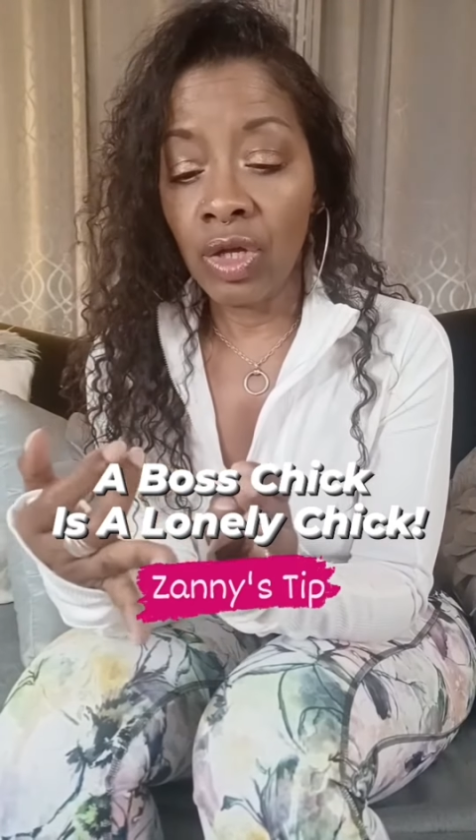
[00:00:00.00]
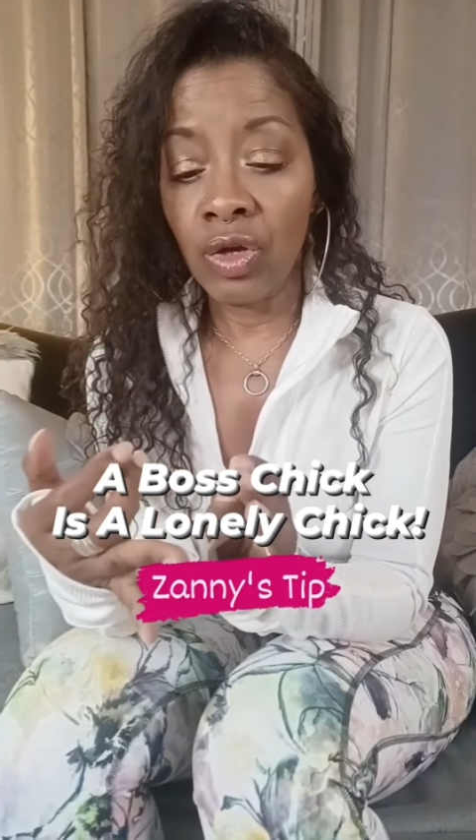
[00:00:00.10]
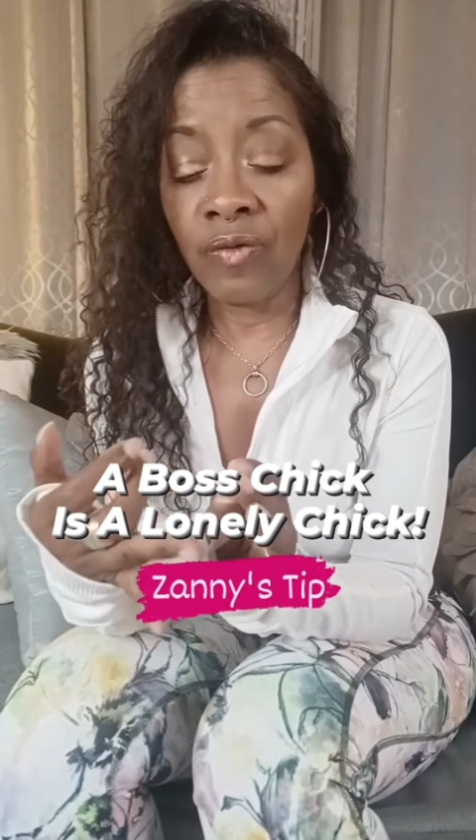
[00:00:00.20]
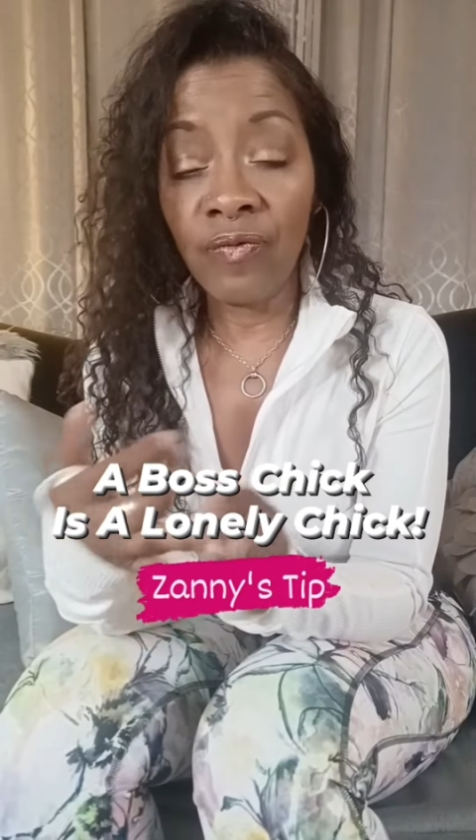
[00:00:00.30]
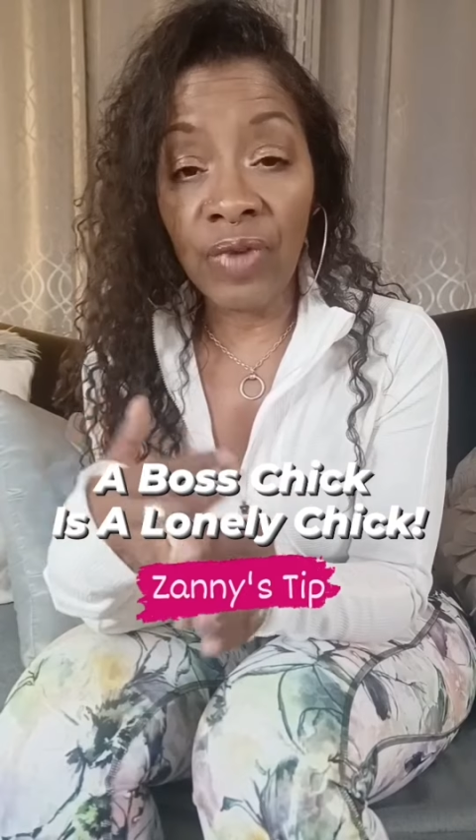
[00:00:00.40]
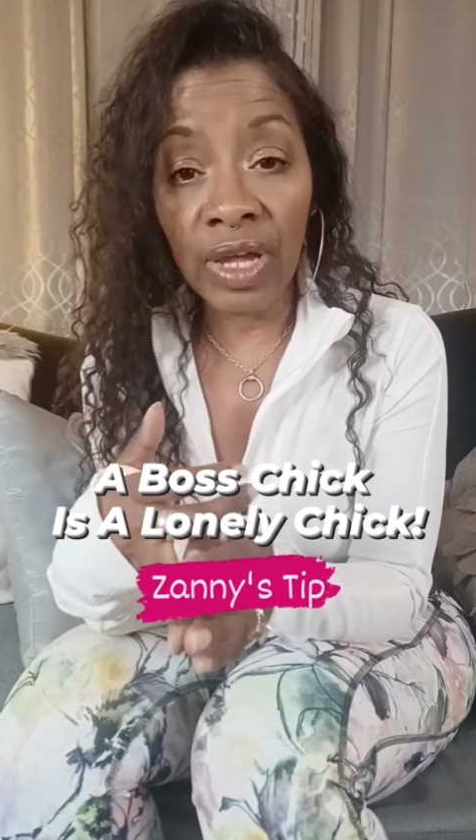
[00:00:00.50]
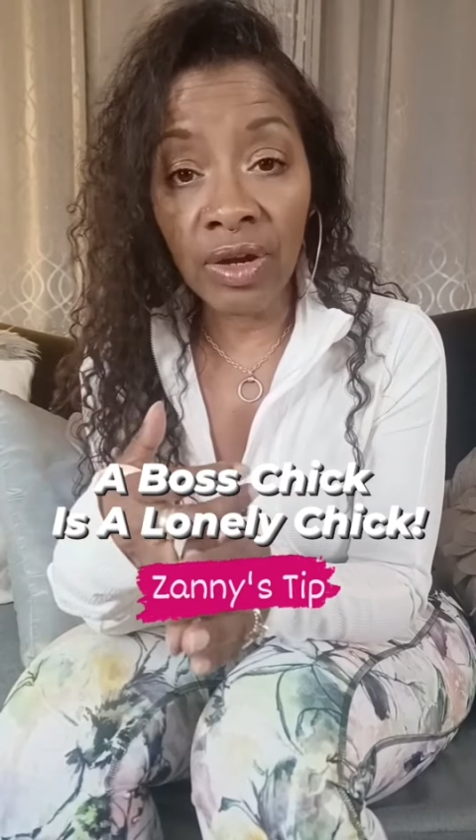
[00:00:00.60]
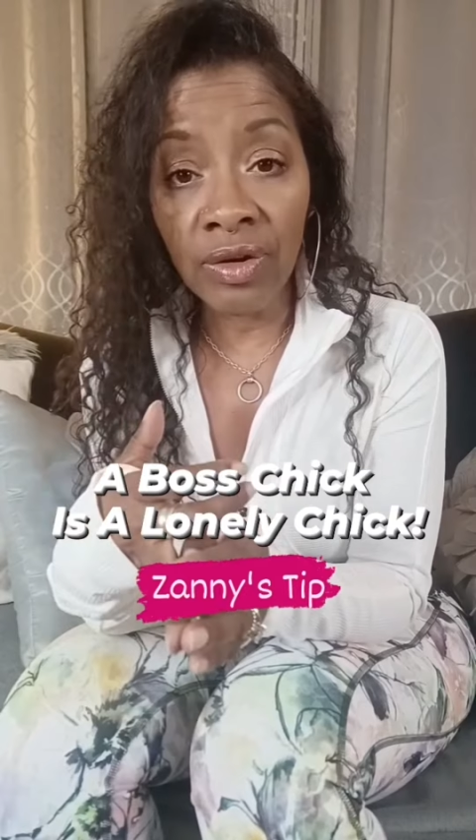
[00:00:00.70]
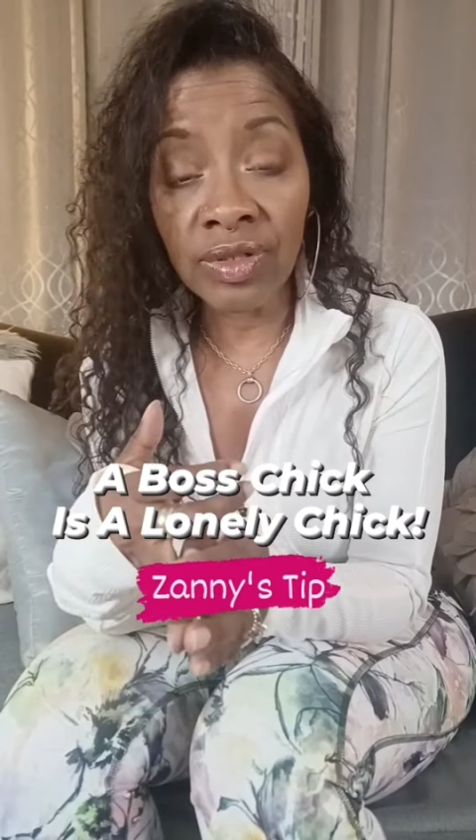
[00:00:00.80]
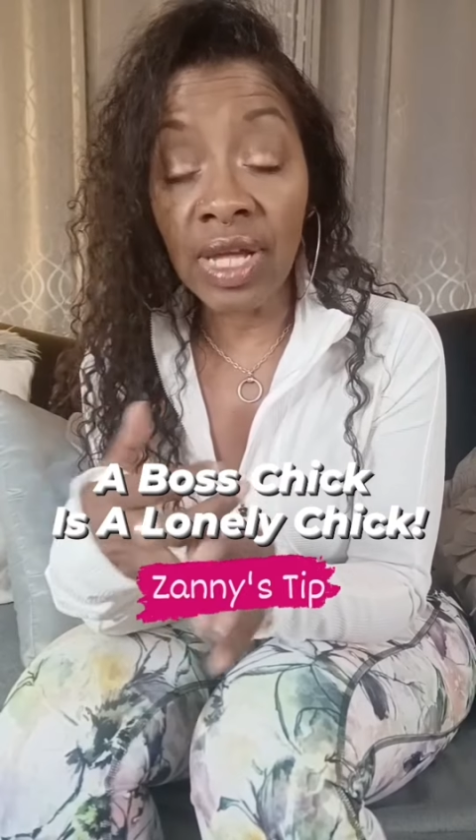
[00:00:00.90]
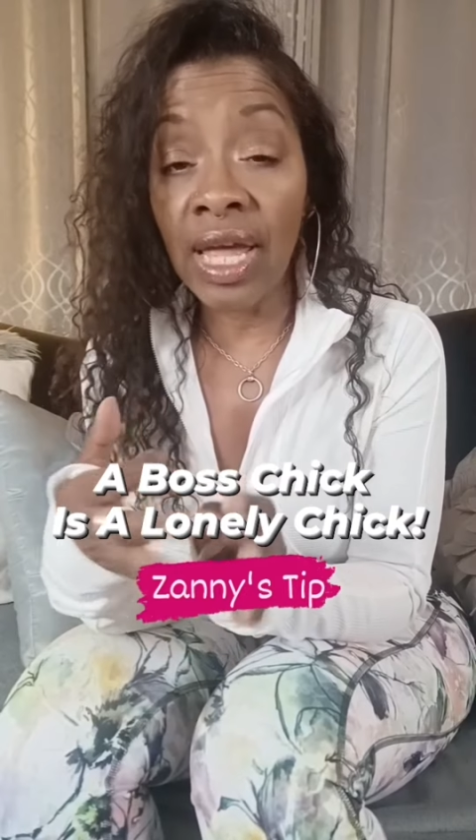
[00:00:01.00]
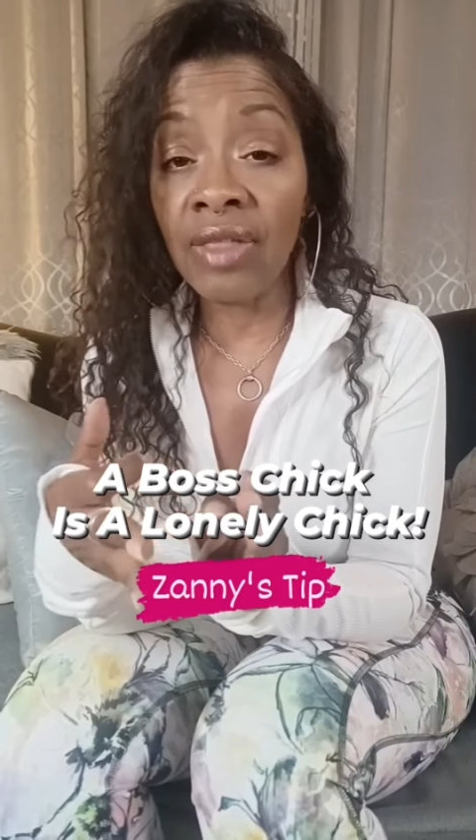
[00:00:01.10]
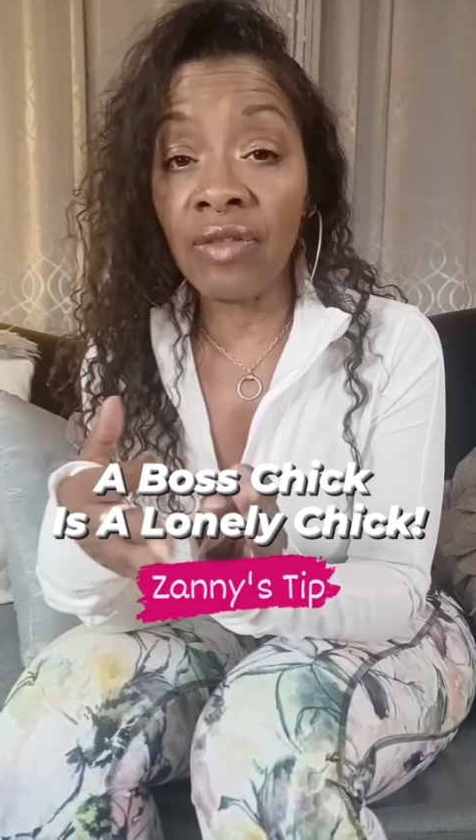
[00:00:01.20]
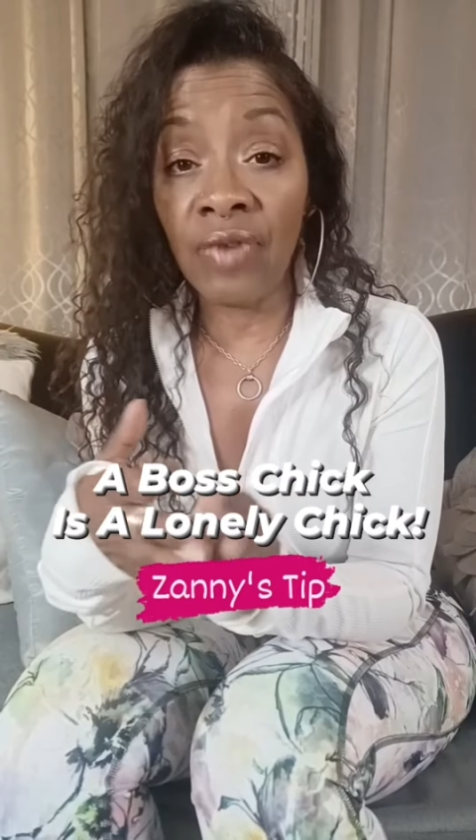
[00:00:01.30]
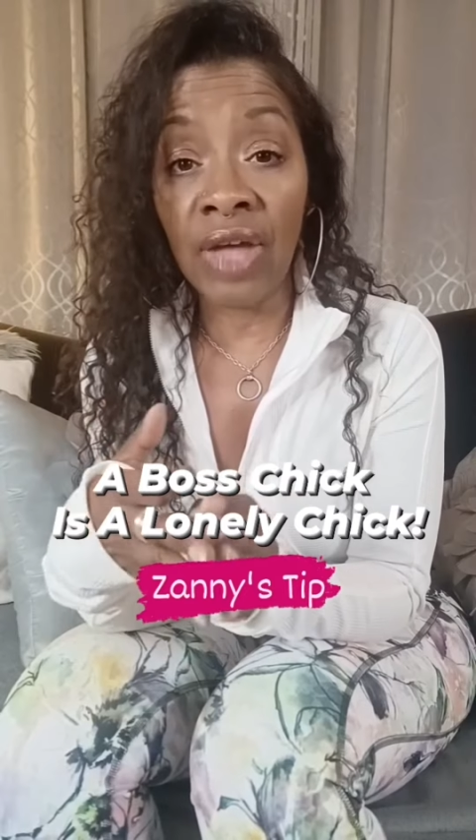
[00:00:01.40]
your fears,
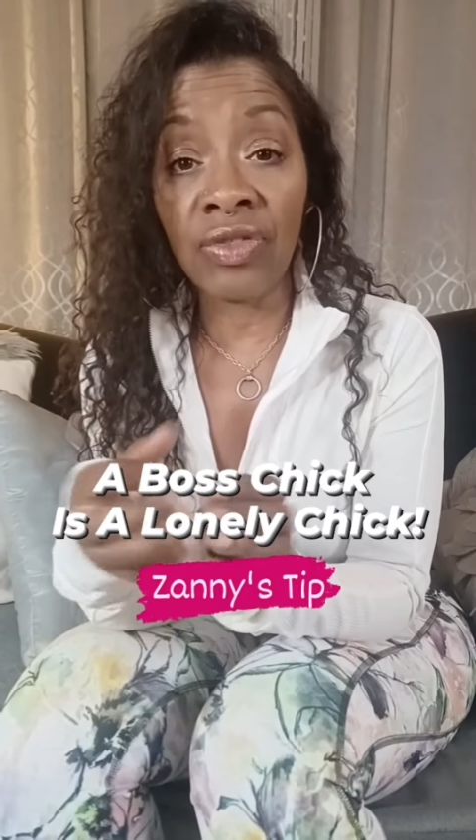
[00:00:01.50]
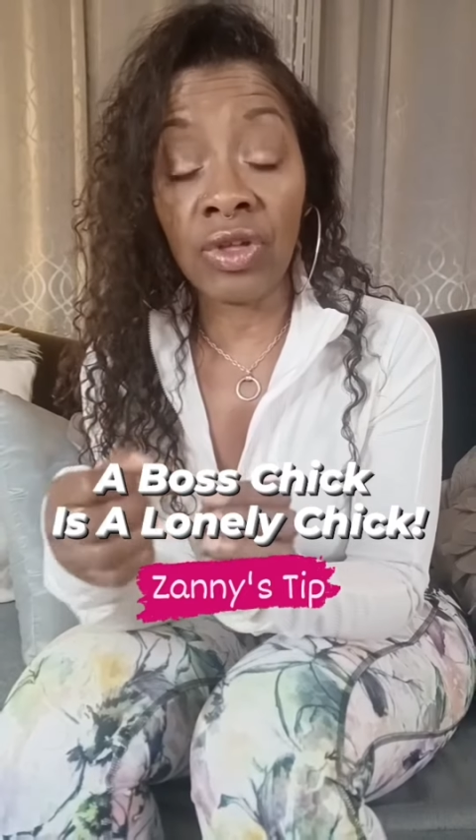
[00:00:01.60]
and the fact